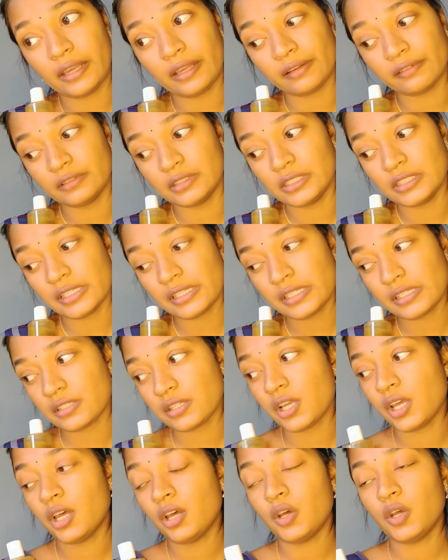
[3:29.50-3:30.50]
was
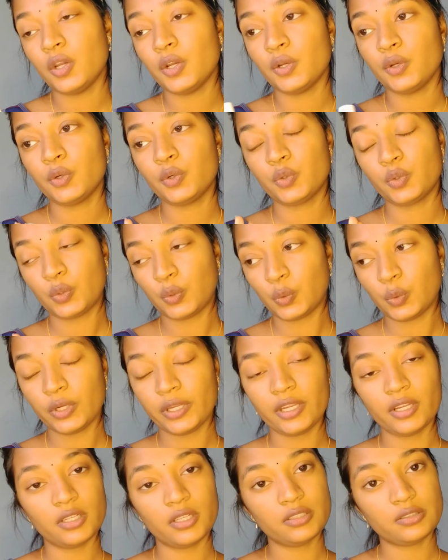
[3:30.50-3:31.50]
2
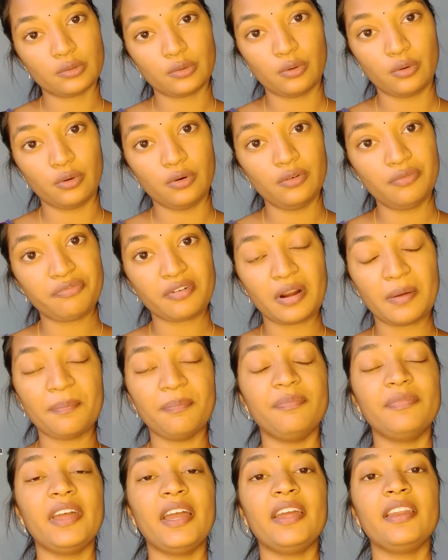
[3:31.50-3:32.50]
years old.
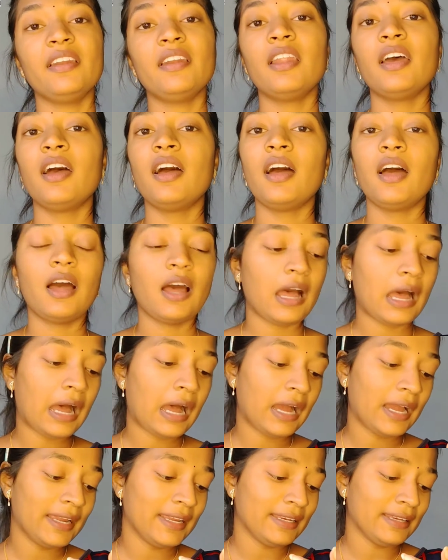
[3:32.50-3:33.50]
From then I